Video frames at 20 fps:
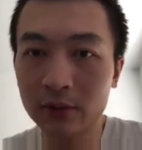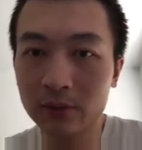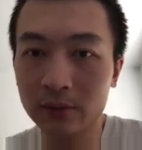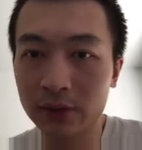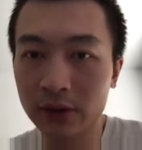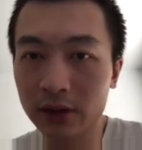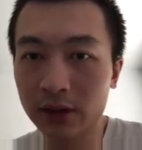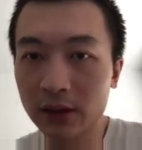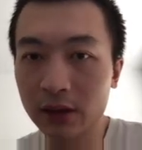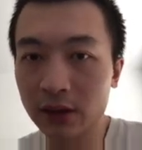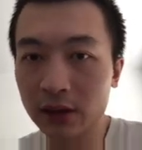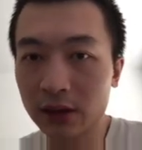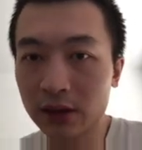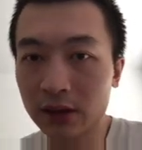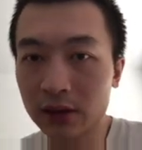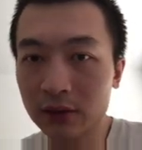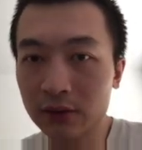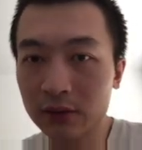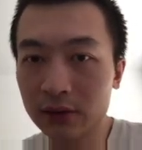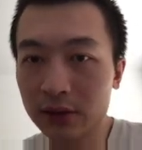but the
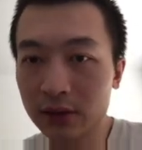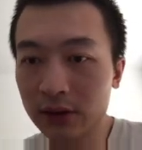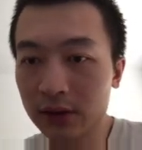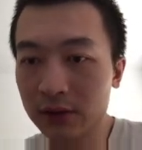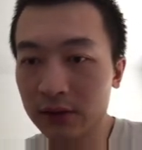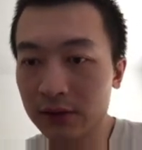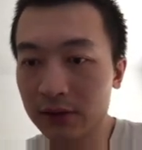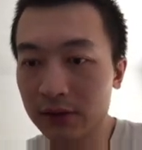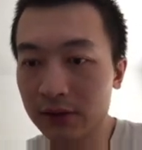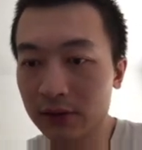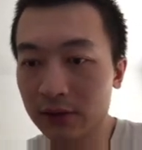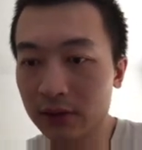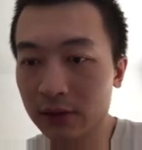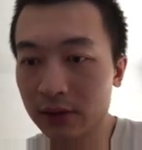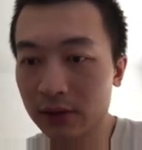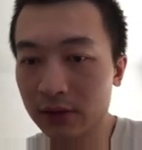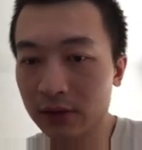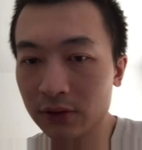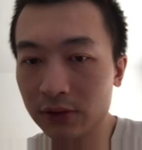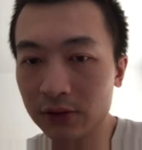code is uh,
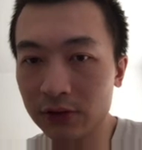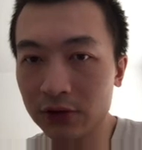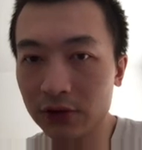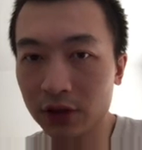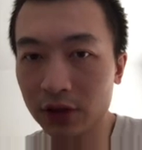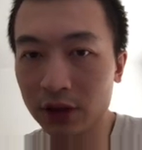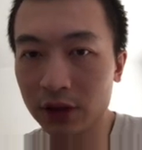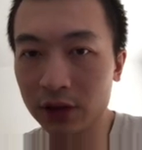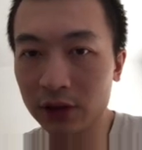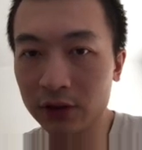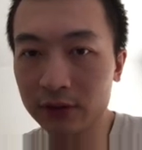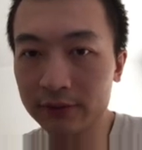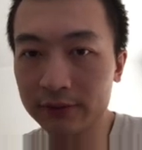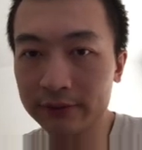shorter,